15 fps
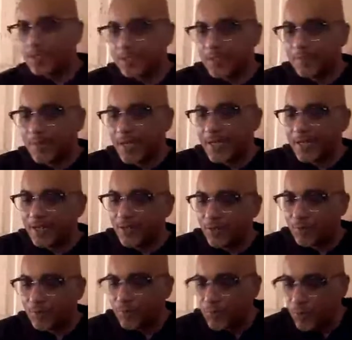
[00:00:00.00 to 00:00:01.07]
or something. I ain't
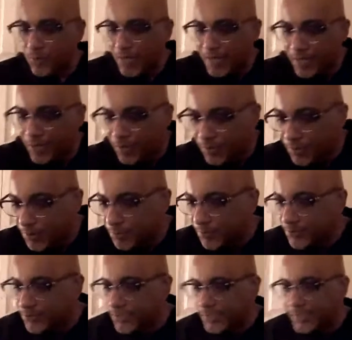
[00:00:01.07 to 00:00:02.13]
gonna move. I ain't gonna
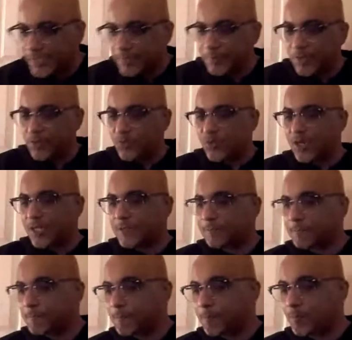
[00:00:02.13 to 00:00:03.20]
proceed. Give me a 1.
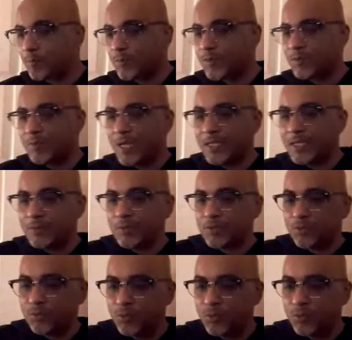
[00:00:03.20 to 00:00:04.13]
Everybody give me some